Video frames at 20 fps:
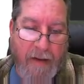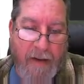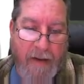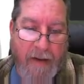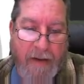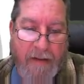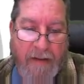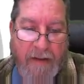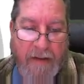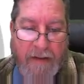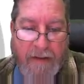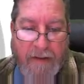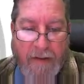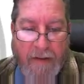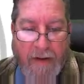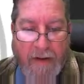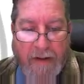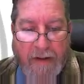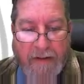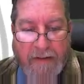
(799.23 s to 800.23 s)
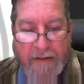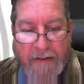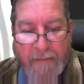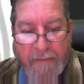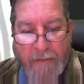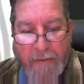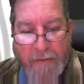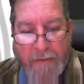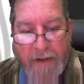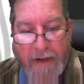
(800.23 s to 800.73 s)
and then you know I ended
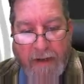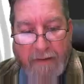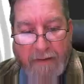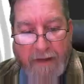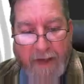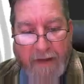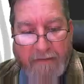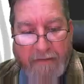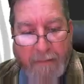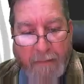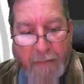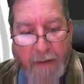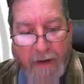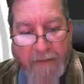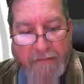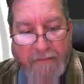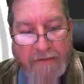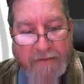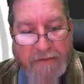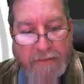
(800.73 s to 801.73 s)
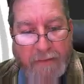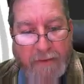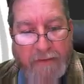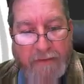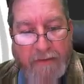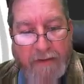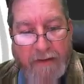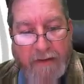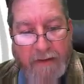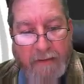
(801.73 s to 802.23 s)
up going out and having breakfast
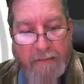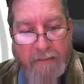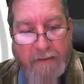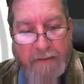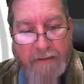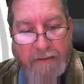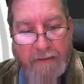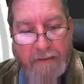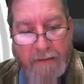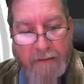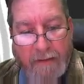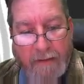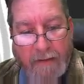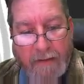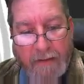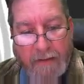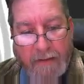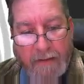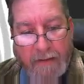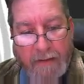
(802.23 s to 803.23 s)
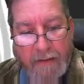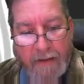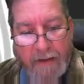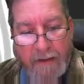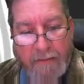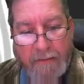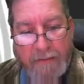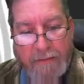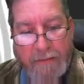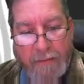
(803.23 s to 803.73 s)
with him, and
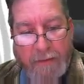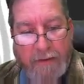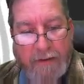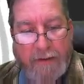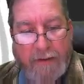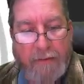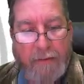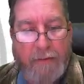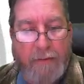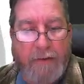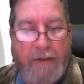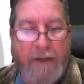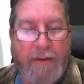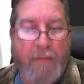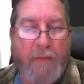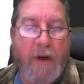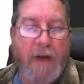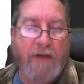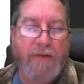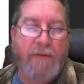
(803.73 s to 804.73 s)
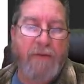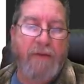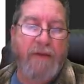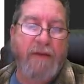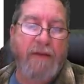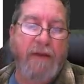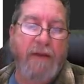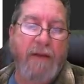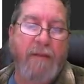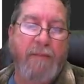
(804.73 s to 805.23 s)
it was really cool. He walks with a
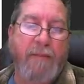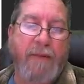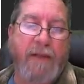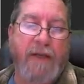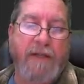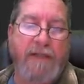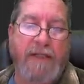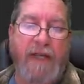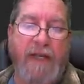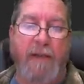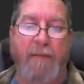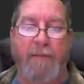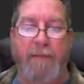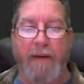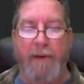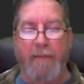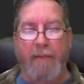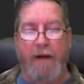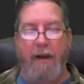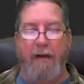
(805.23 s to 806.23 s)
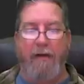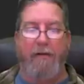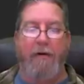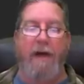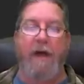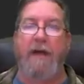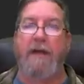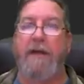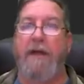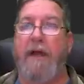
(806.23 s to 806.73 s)
limp because he got bit by a
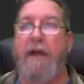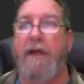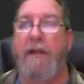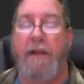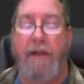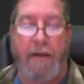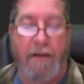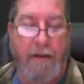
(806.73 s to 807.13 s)
crocodile.